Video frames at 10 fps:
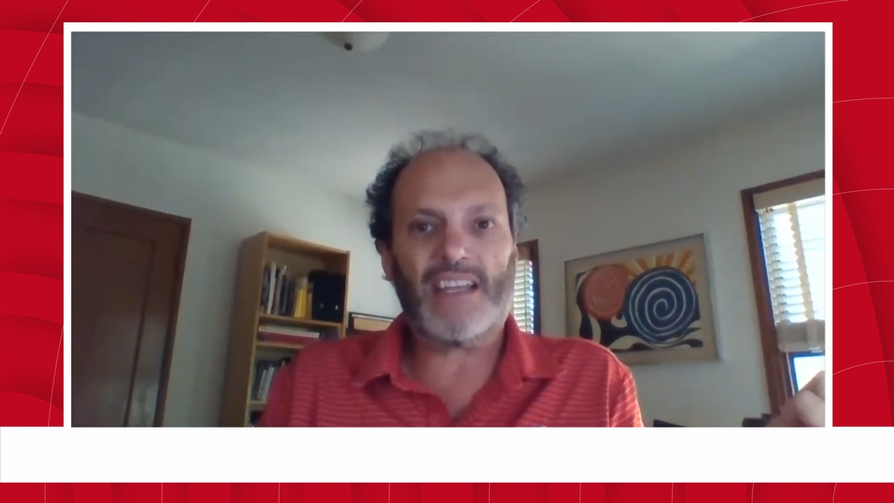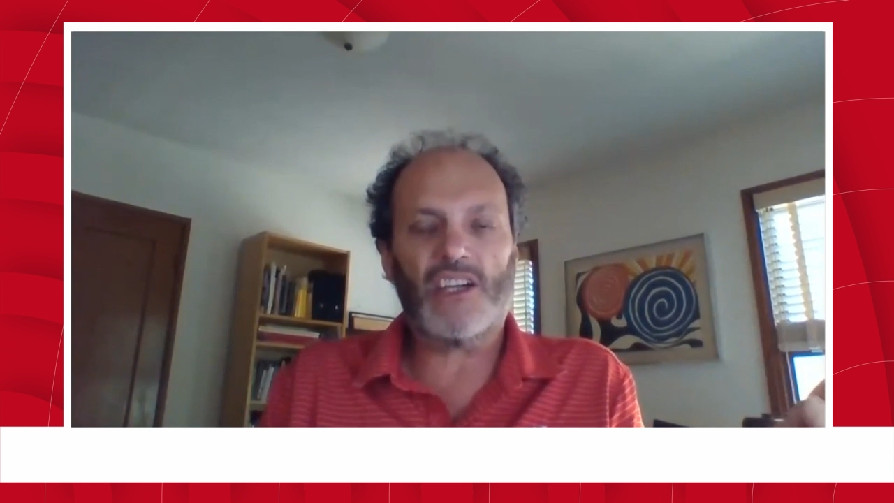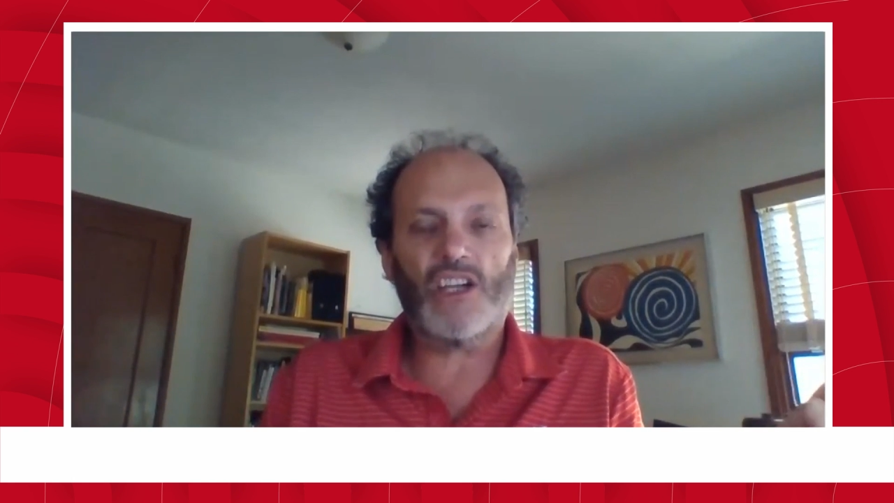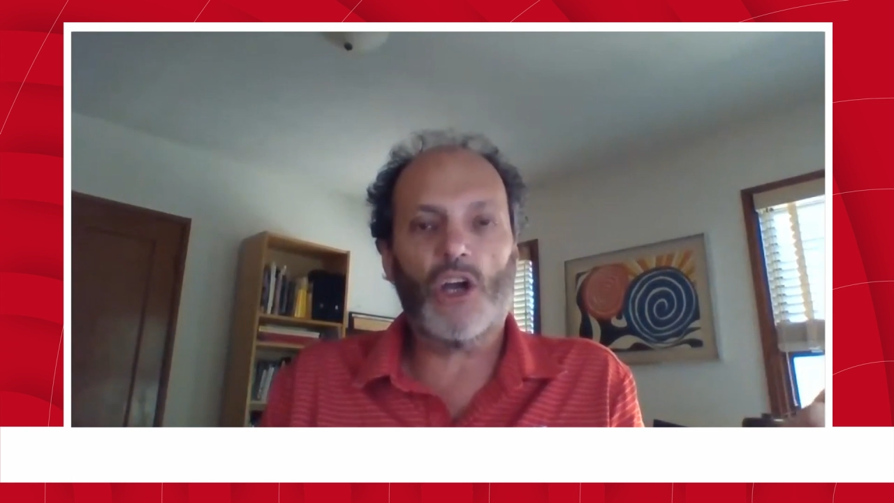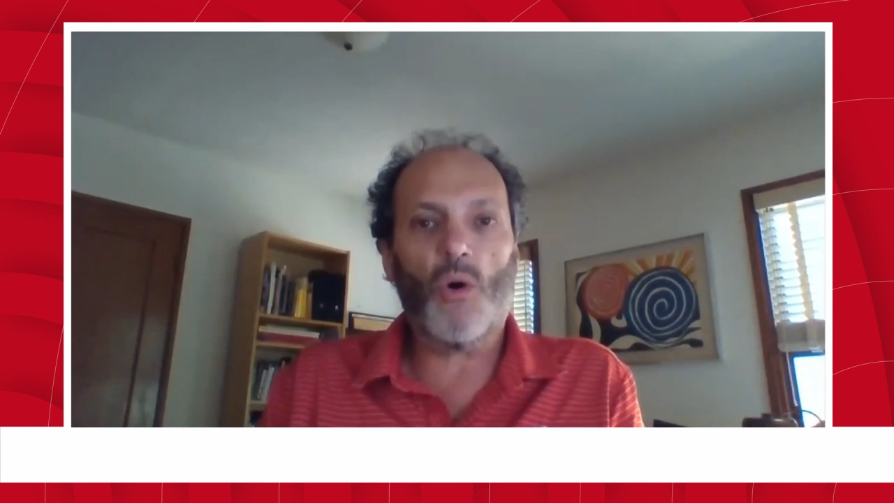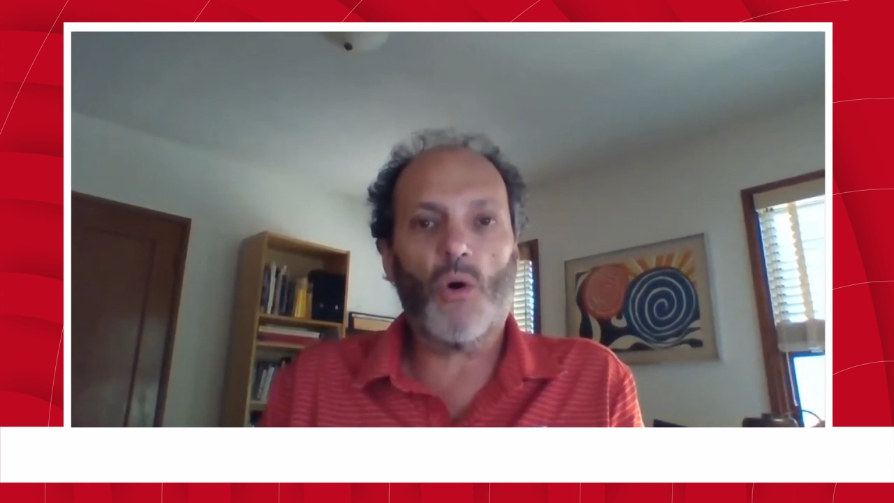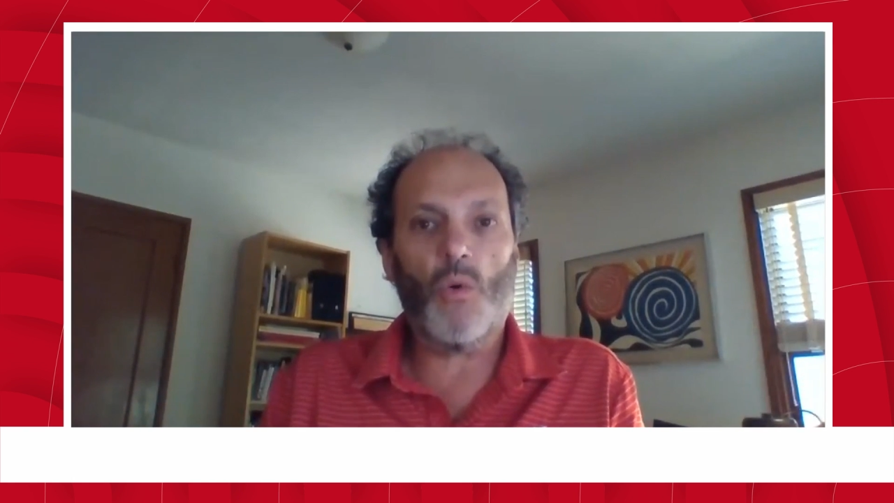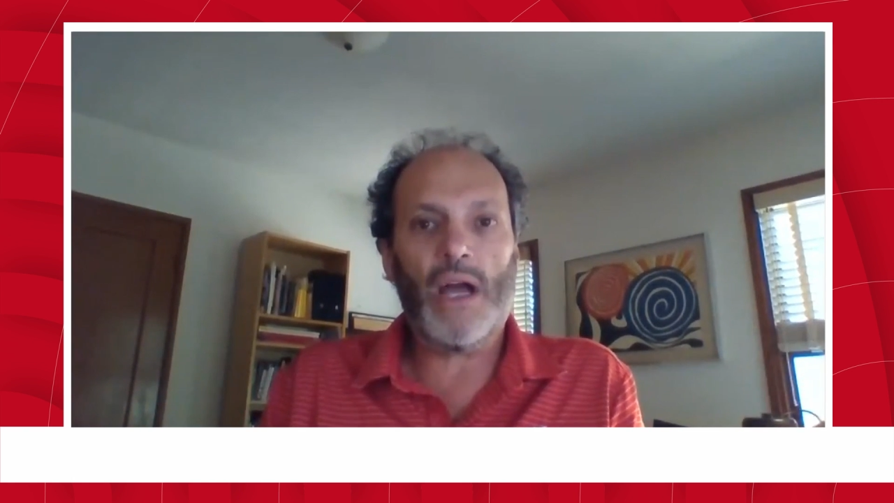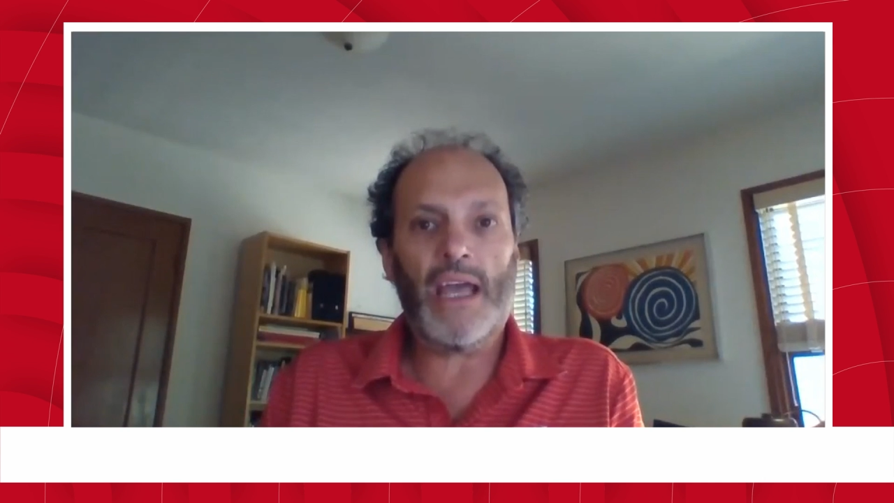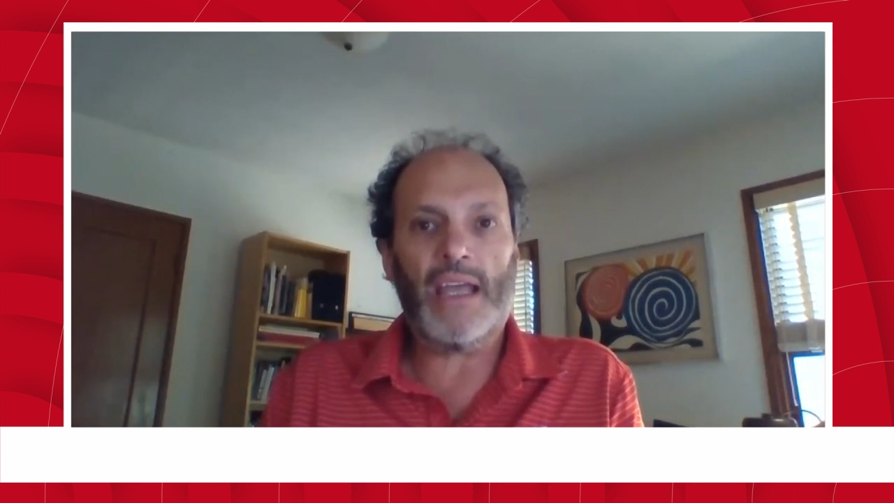that can
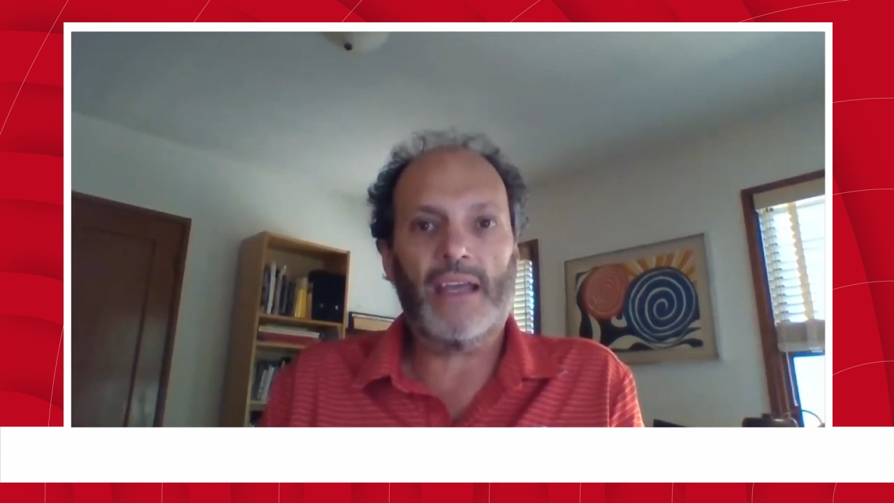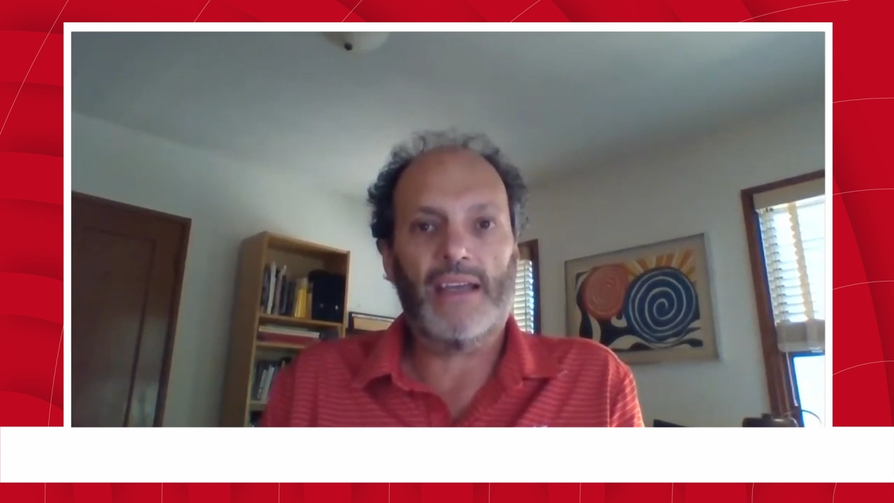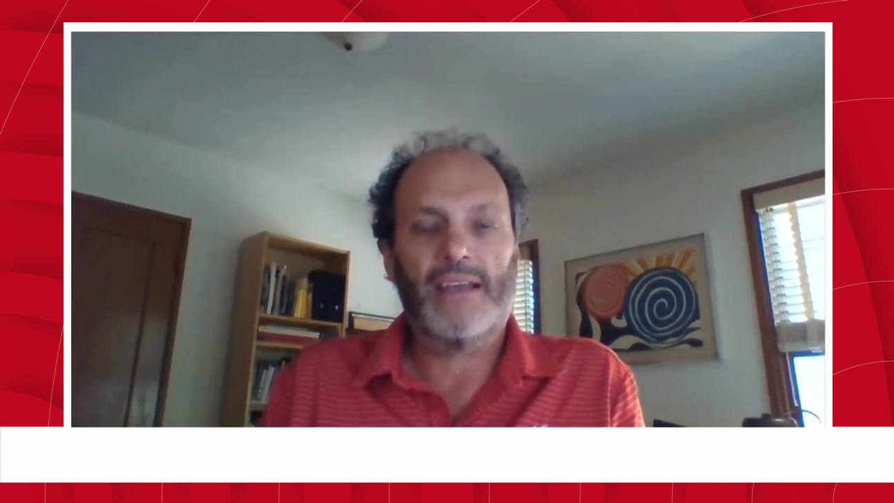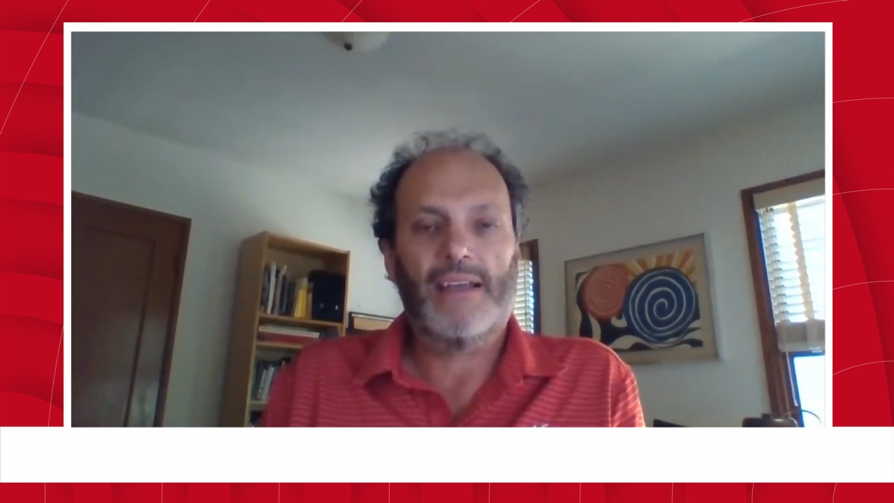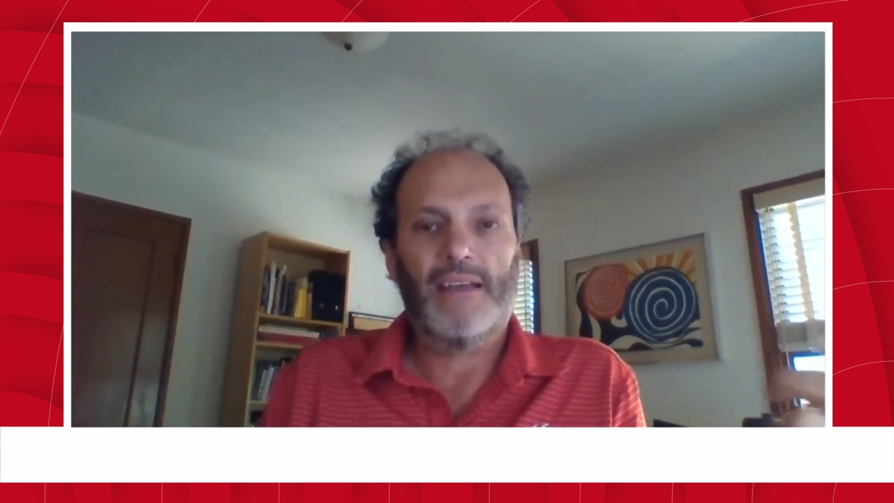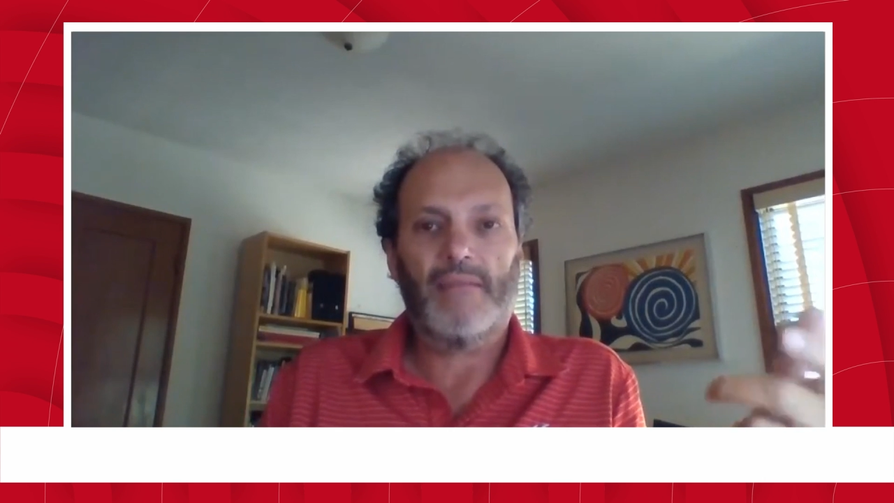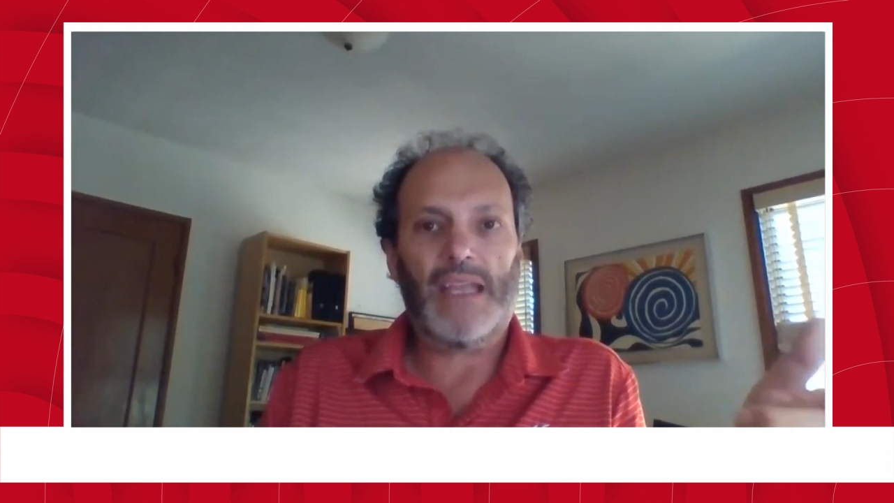go away,